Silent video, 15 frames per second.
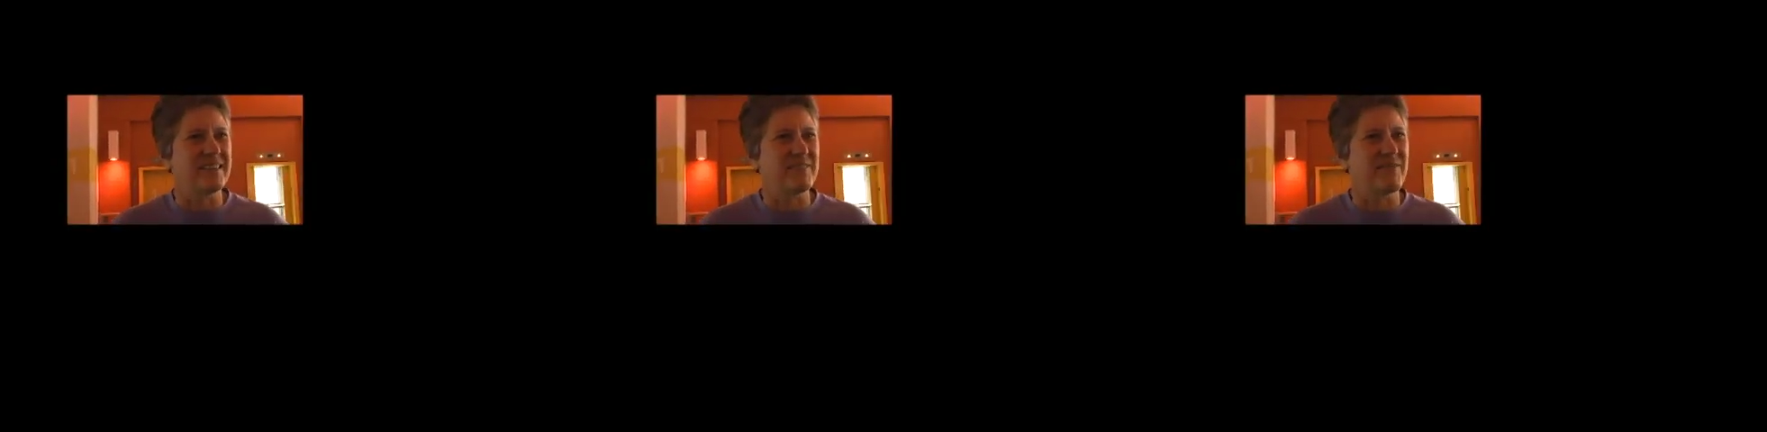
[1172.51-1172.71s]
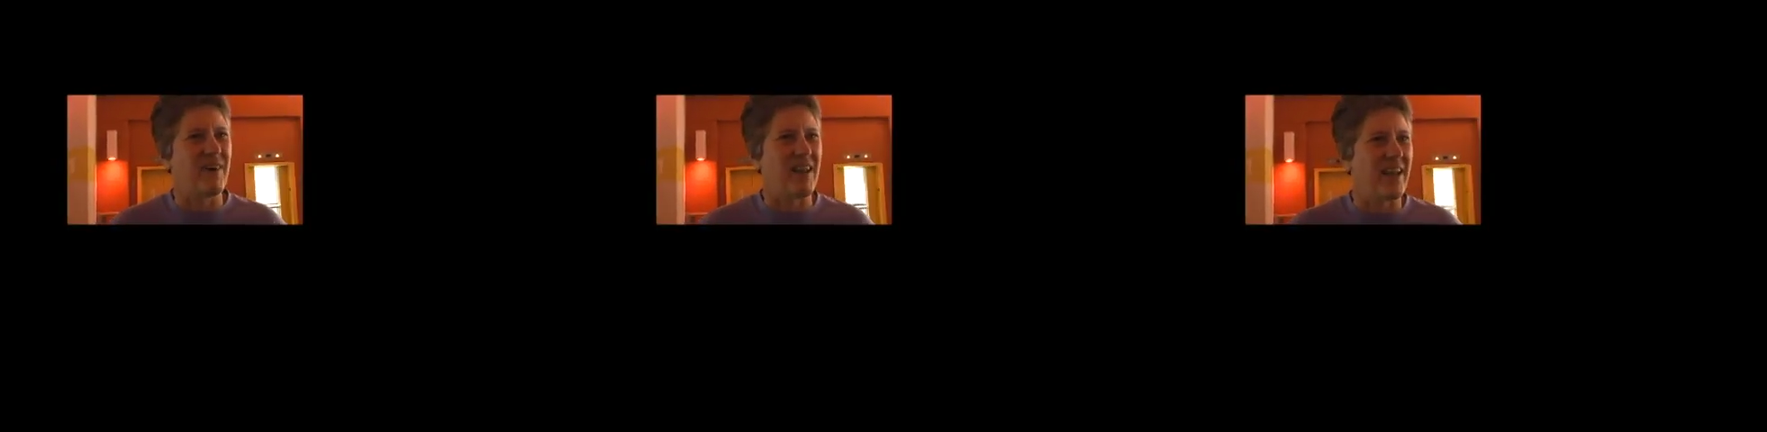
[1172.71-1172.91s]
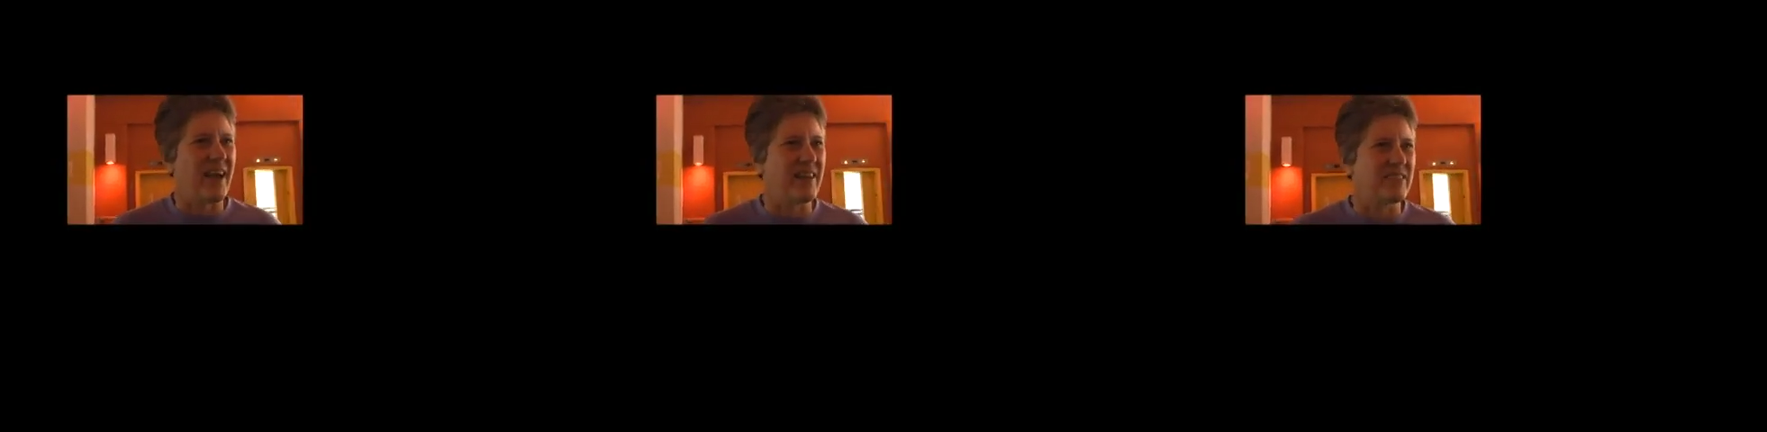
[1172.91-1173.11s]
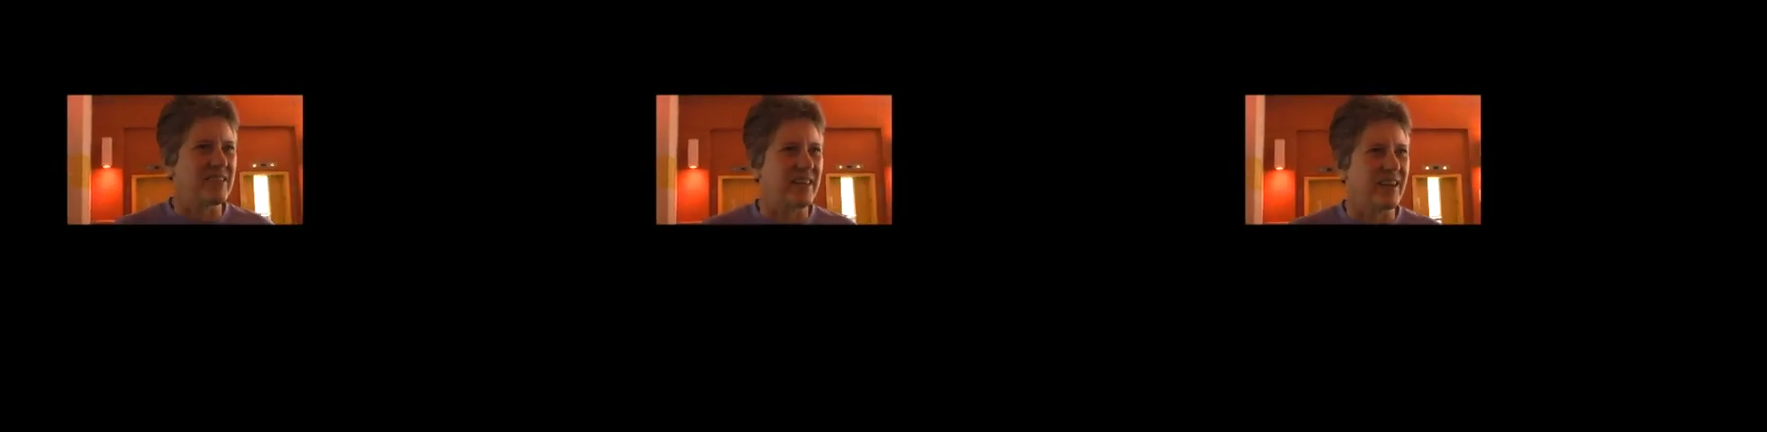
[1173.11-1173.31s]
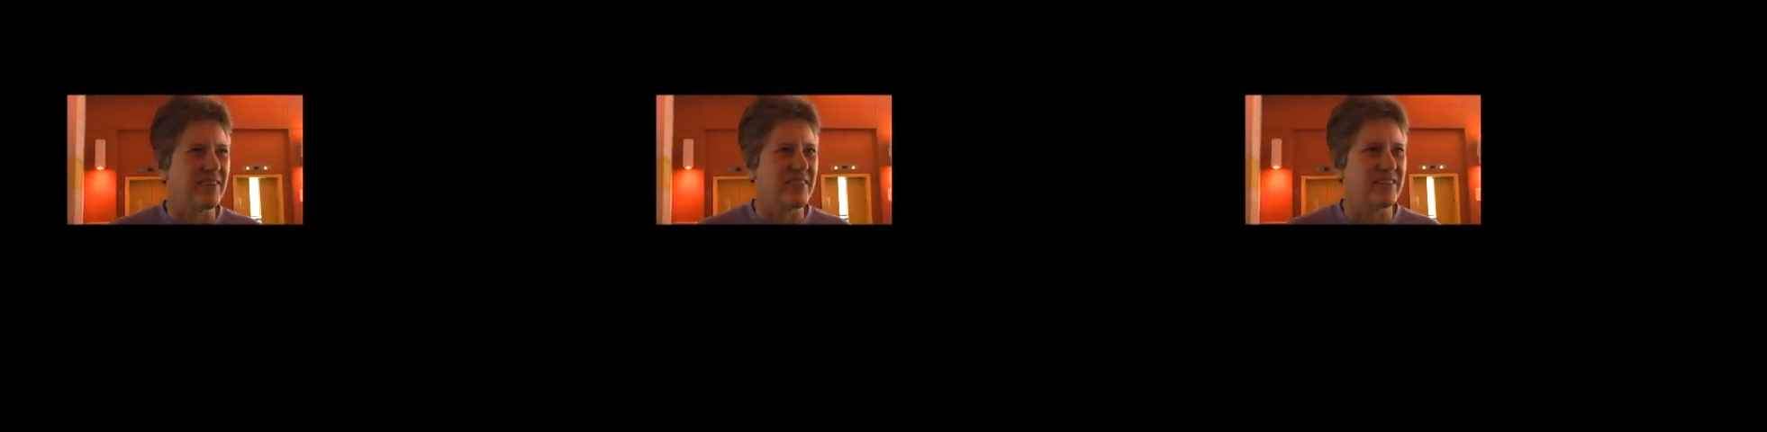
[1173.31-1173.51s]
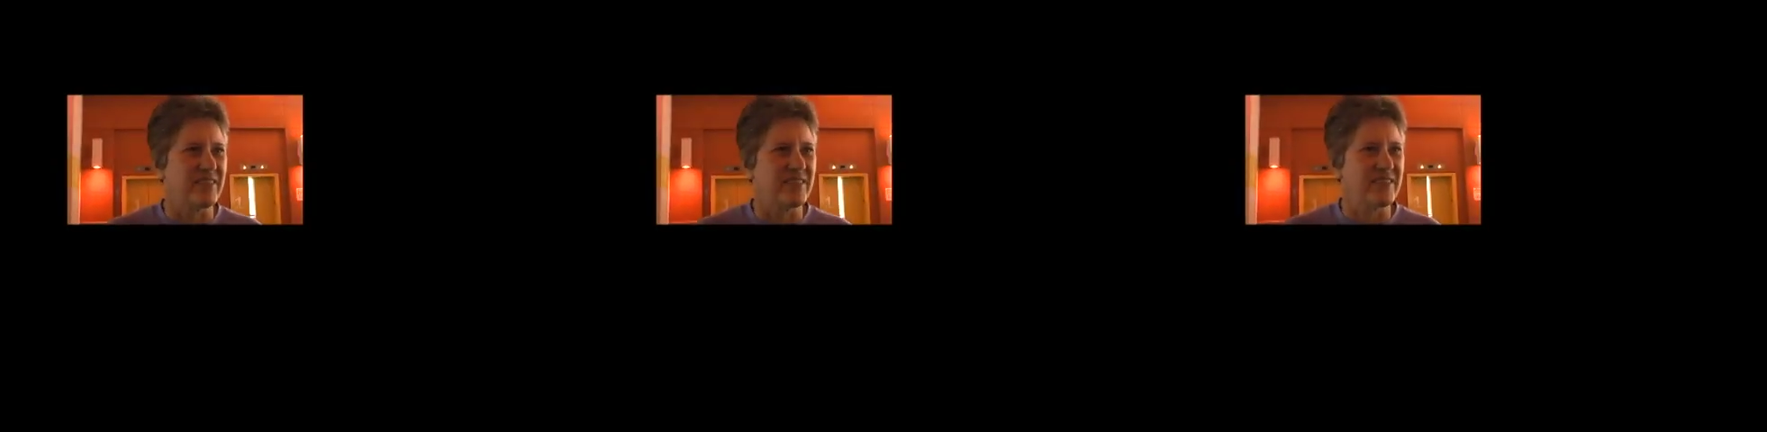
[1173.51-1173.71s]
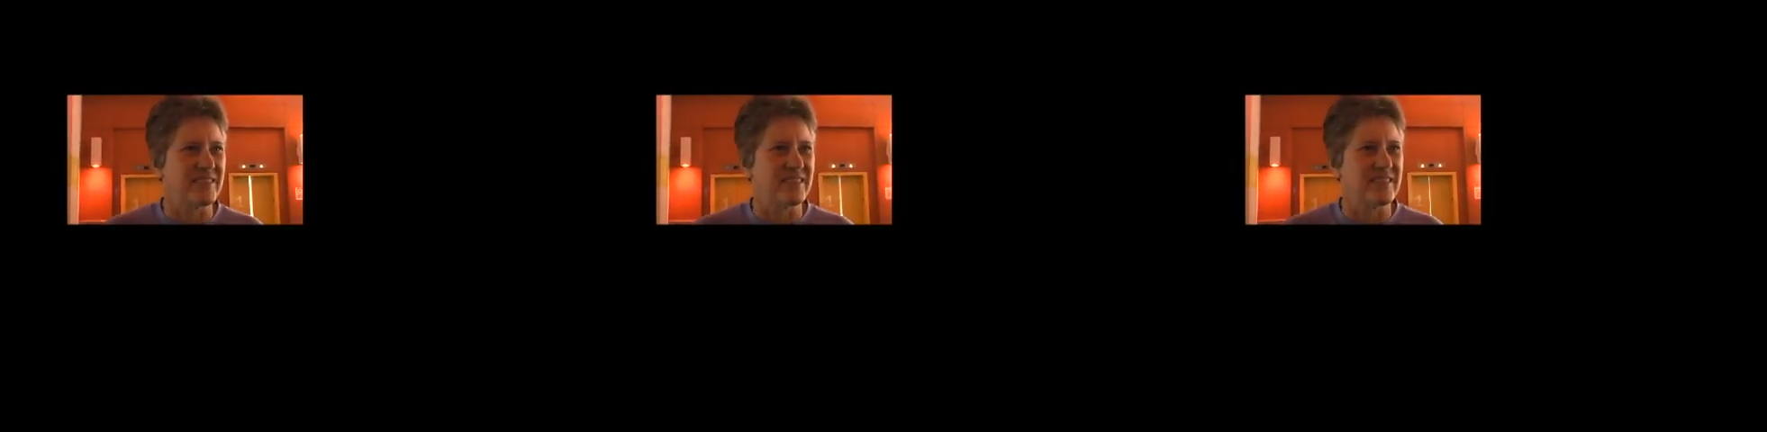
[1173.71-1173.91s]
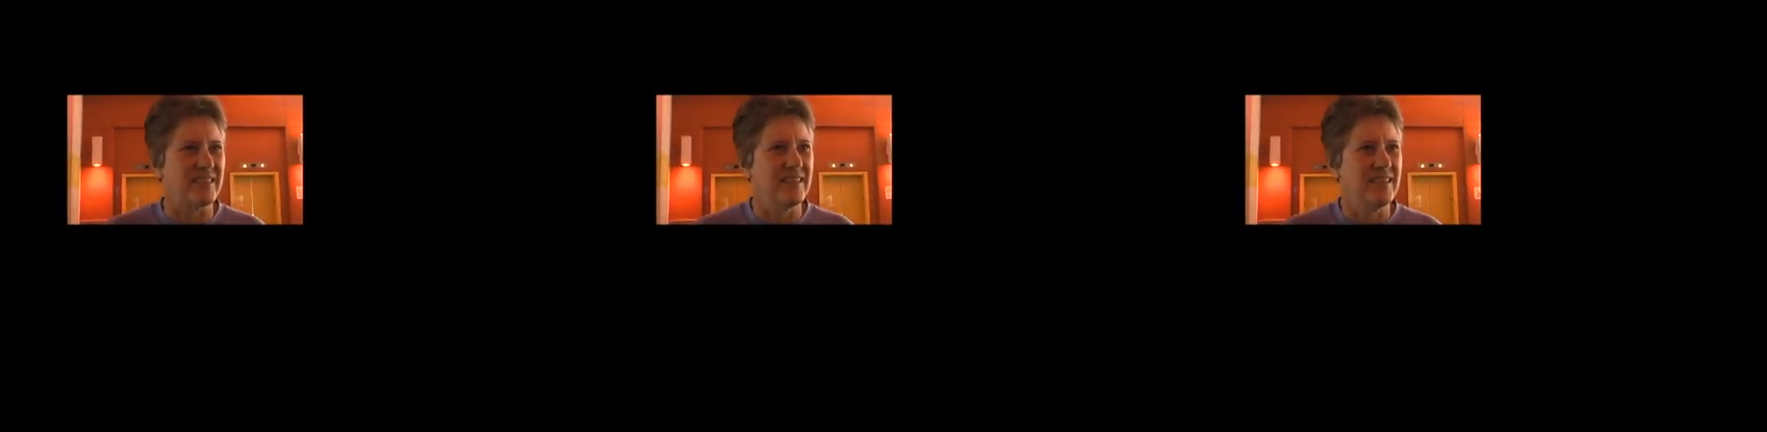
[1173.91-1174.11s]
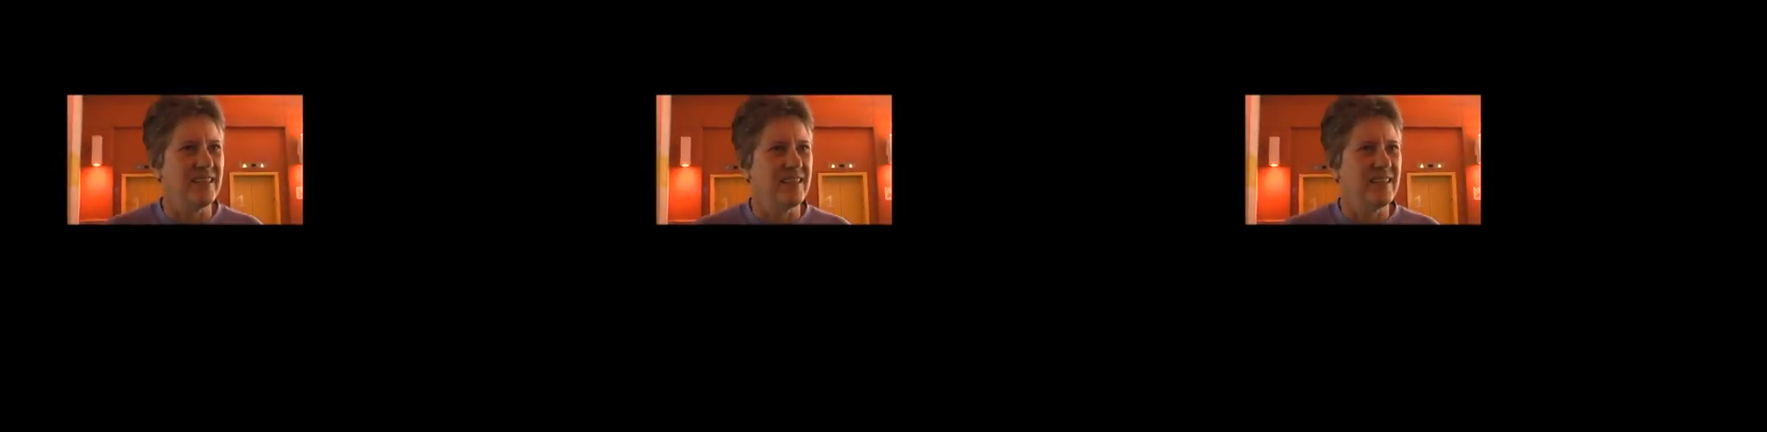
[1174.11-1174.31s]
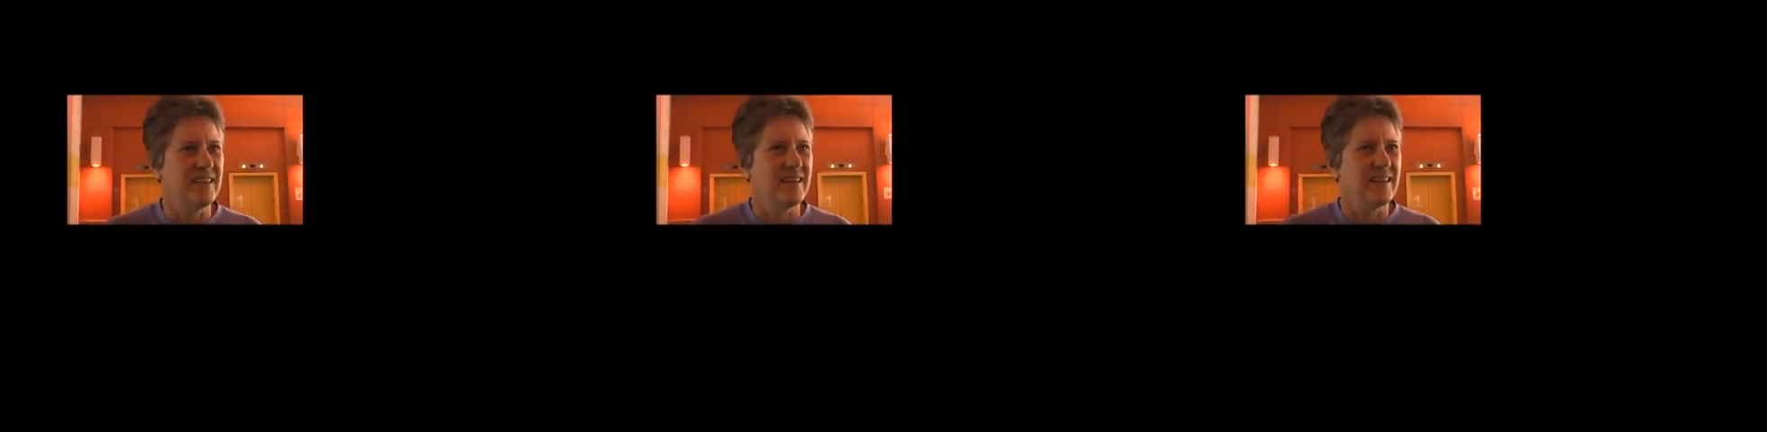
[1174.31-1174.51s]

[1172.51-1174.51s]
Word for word: fallout shelters. okay.